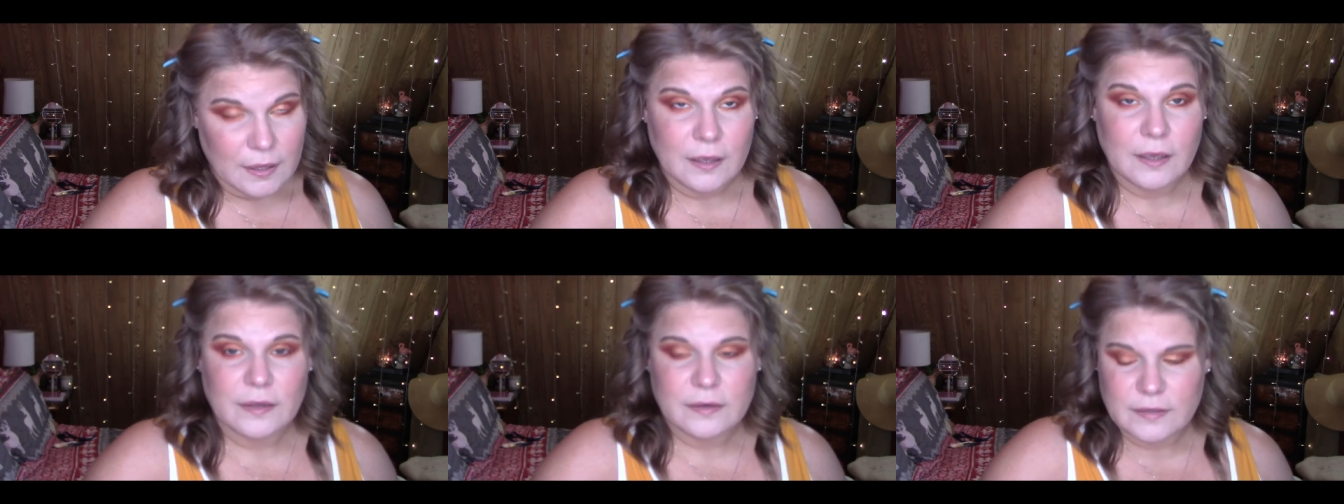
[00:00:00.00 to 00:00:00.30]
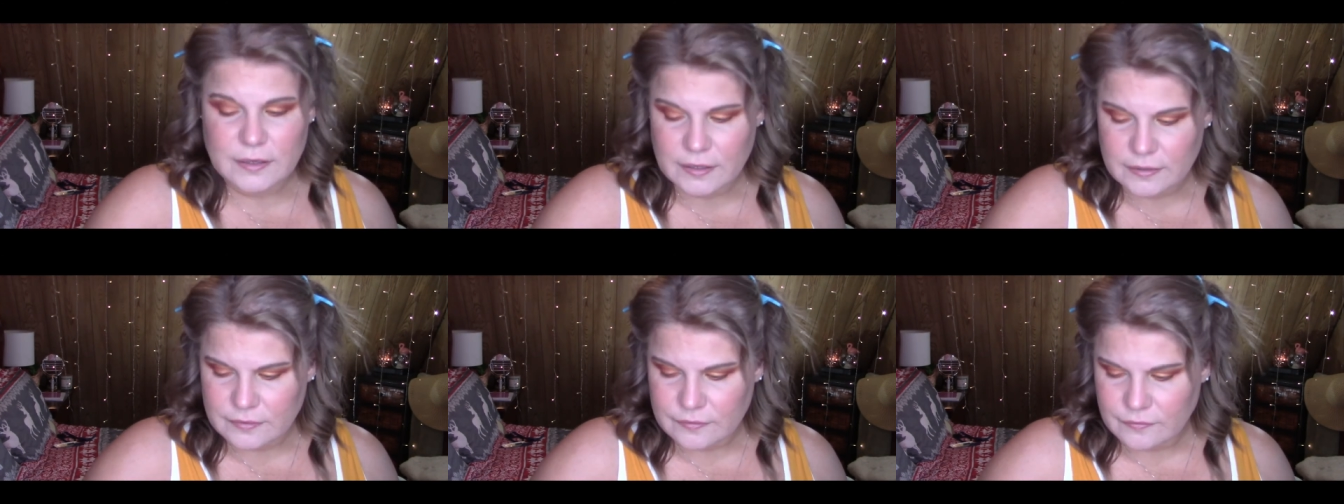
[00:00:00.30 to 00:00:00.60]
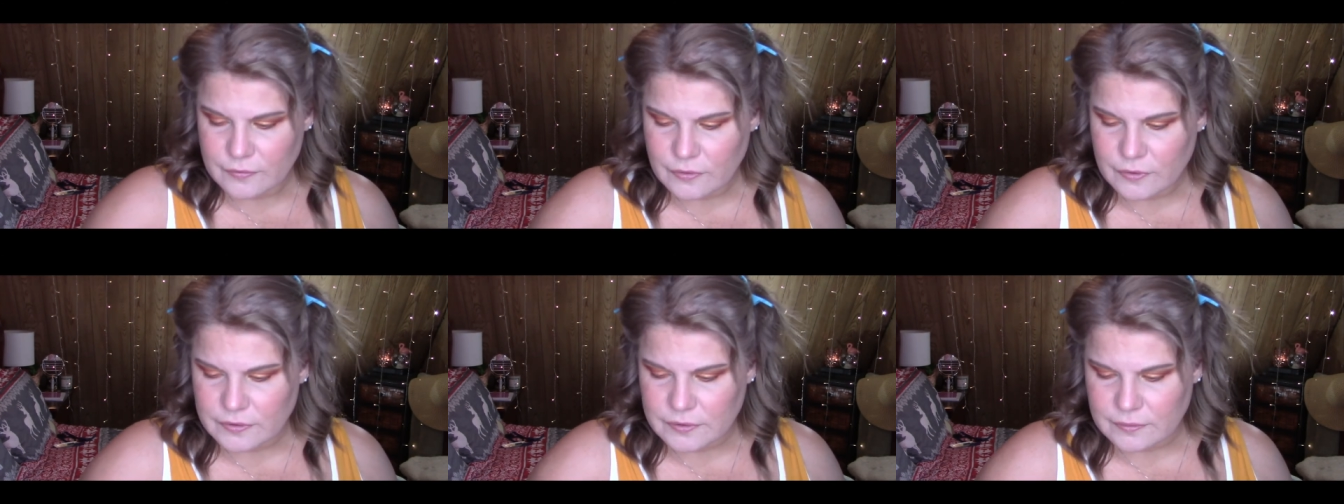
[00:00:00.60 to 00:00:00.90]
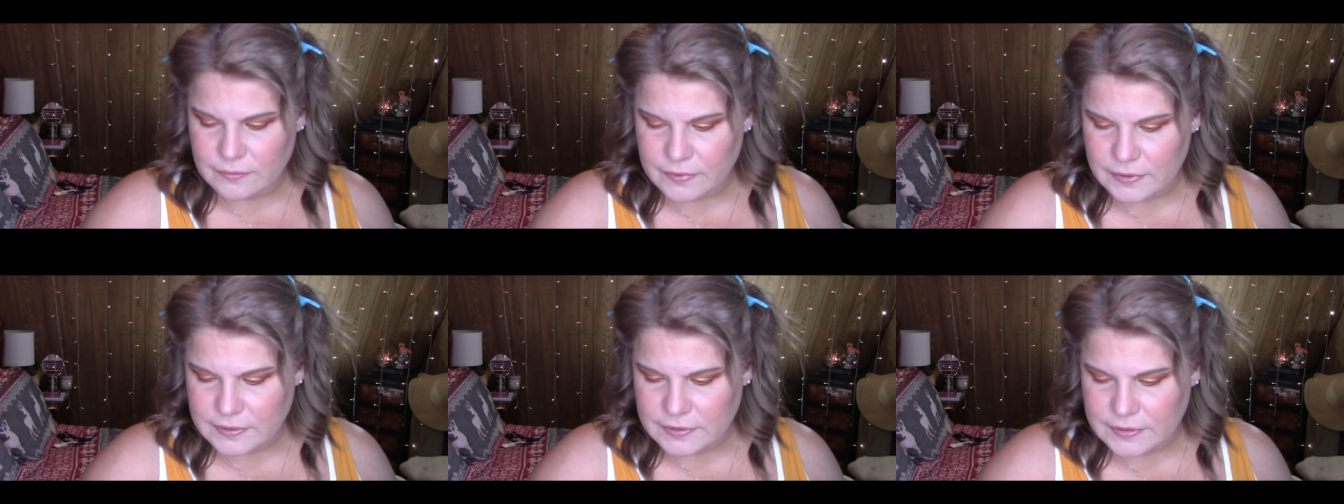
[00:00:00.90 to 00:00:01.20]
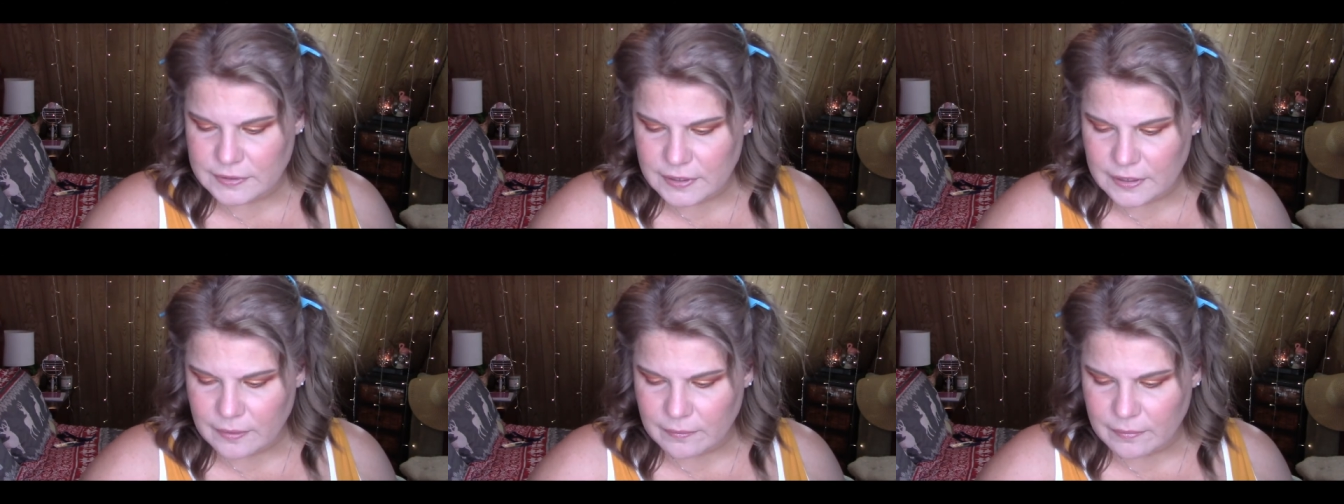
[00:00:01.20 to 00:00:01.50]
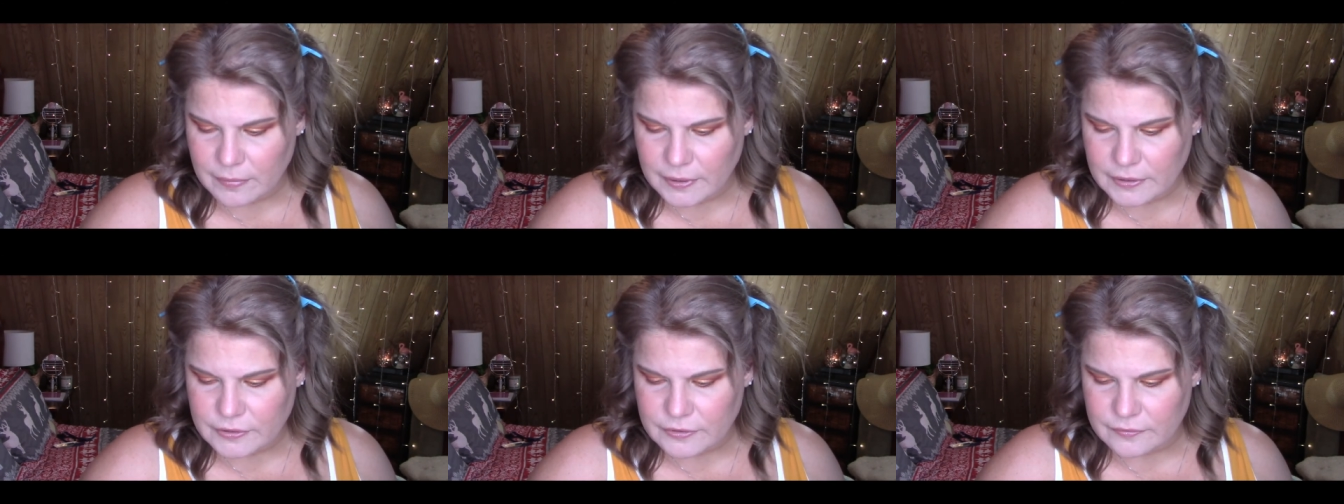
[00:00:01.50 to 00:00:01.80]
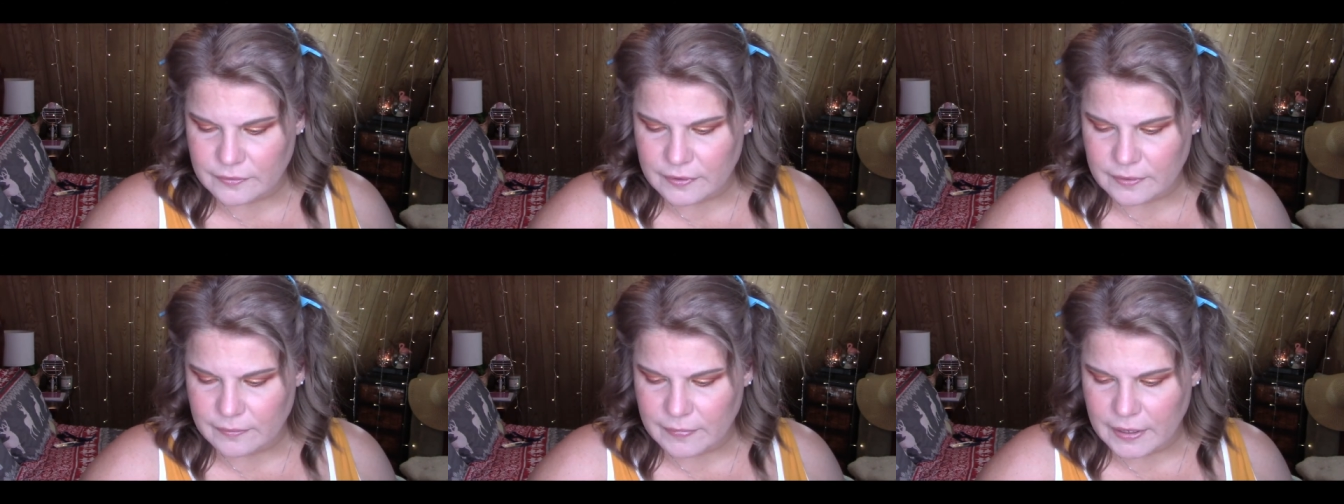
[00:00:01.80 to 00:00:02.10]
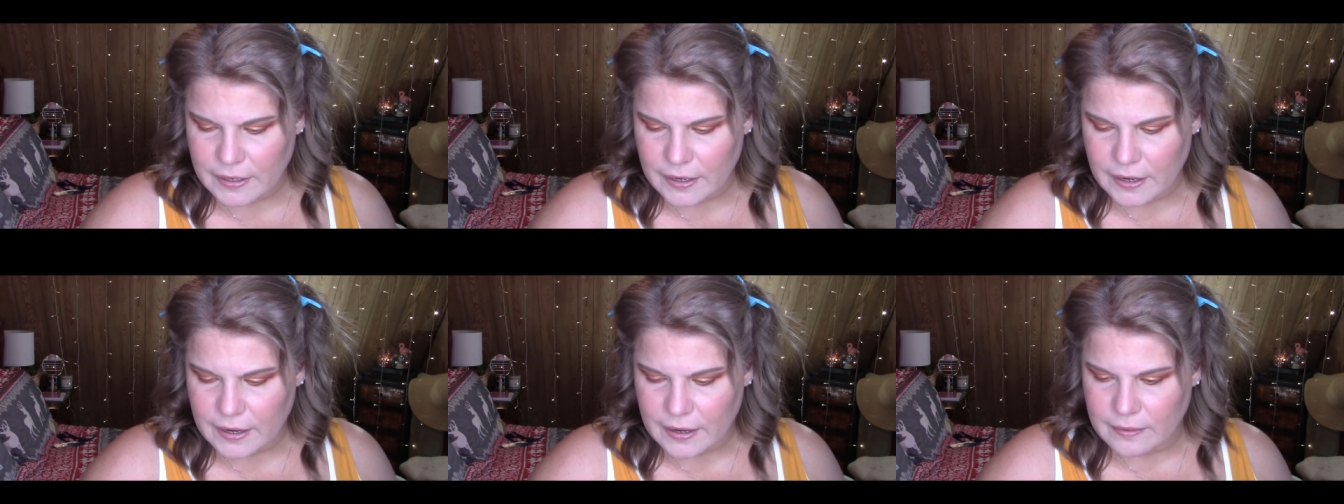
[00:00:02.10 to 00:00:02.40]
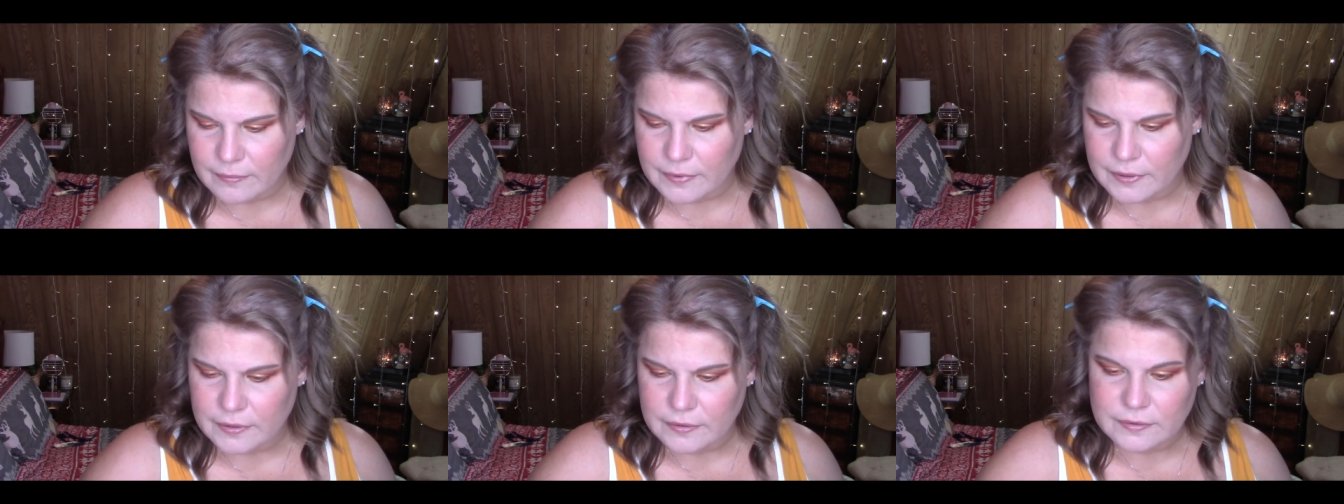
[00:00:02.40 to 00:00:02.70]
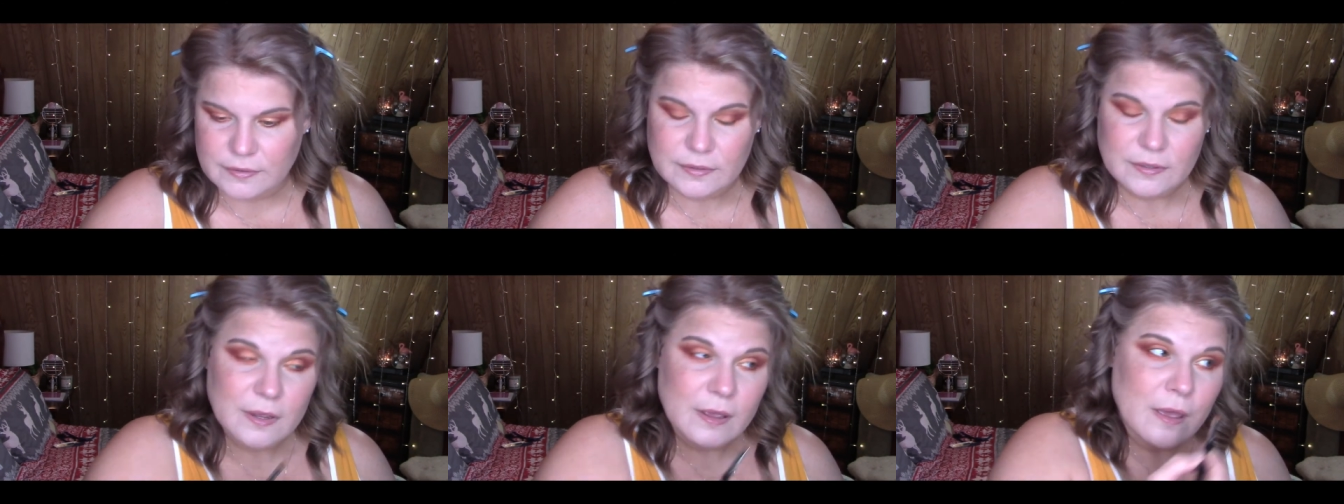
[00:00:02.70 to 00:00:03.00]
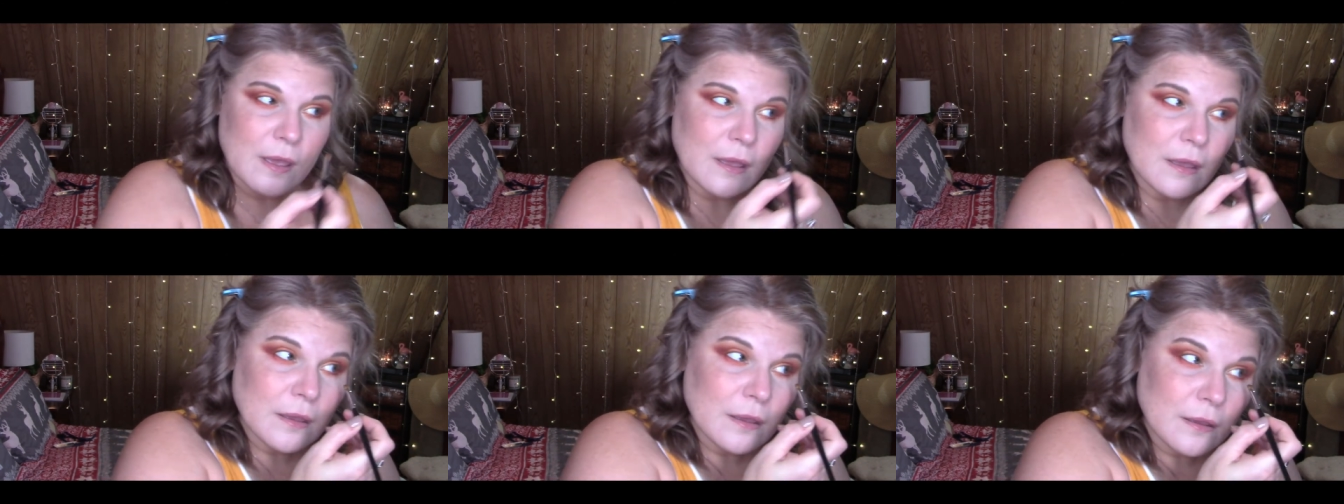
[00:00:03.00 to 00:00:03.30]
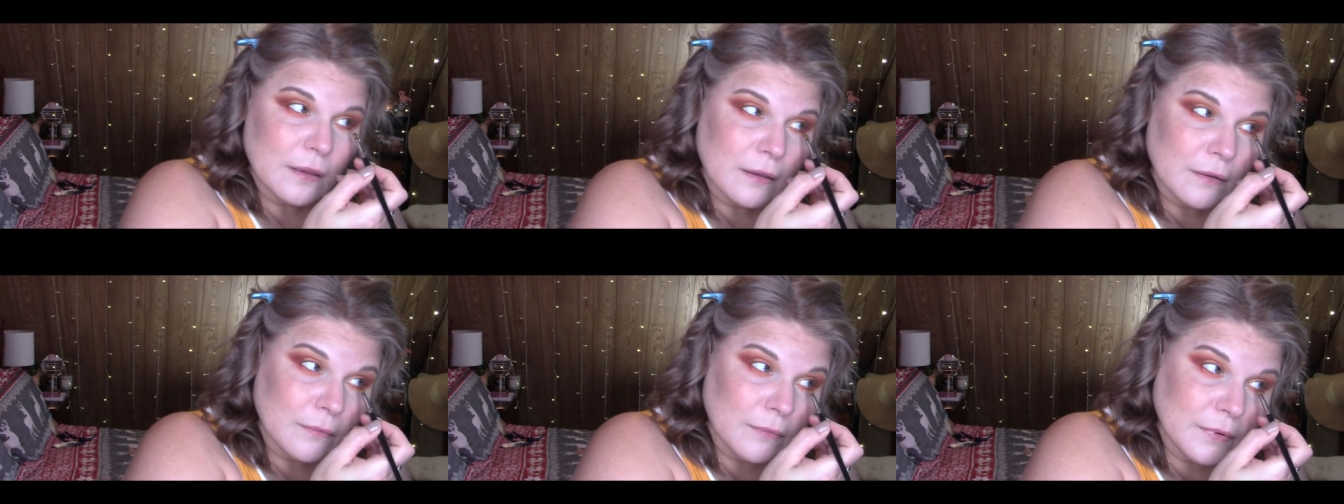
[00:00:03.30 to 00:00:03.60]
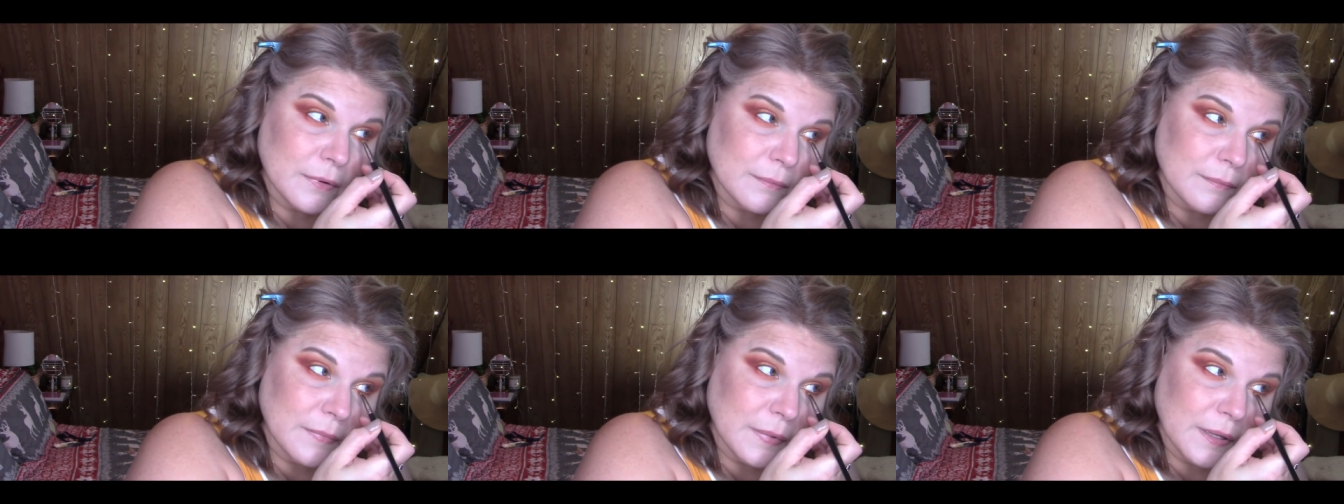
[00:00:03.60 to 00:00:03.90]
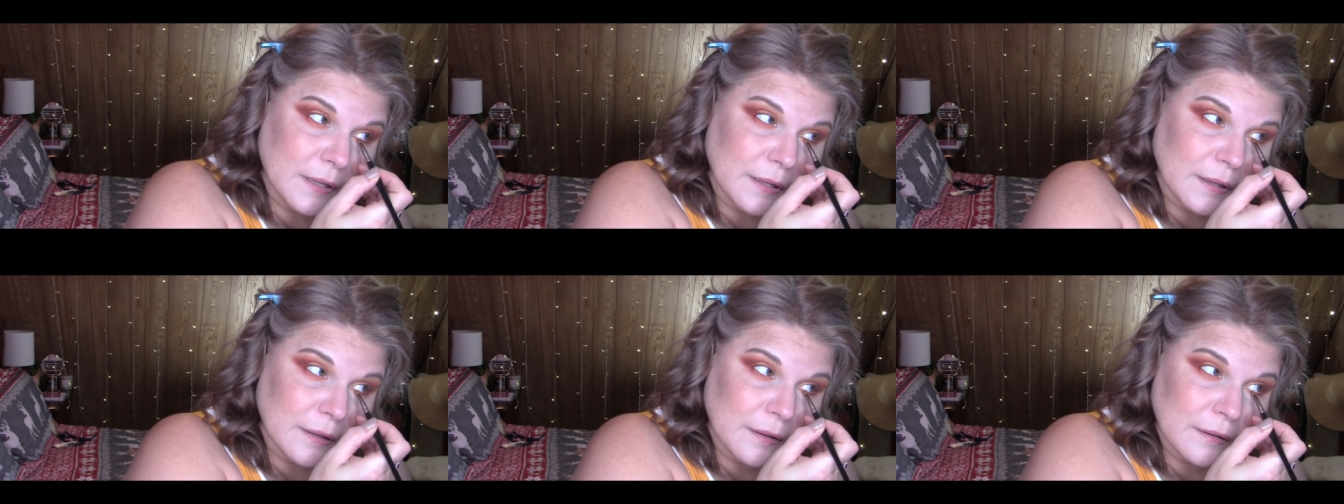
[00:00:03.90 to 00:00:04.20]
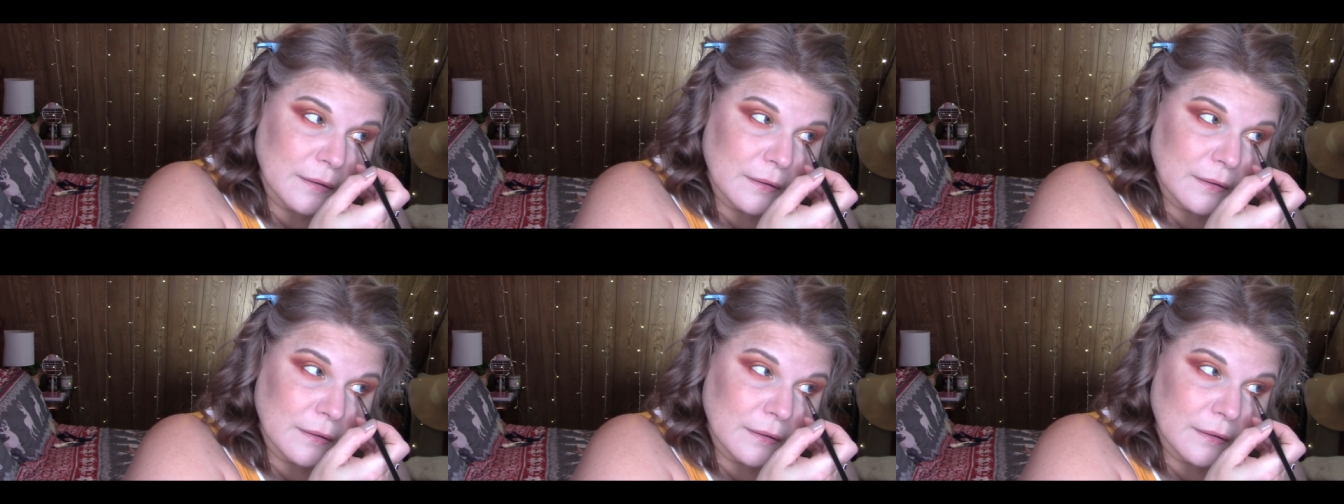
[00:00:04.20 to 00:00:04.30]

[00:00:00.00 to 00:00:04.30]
And yes, of course I'm going to stick a bunch of it in my eye because it wouldn't be,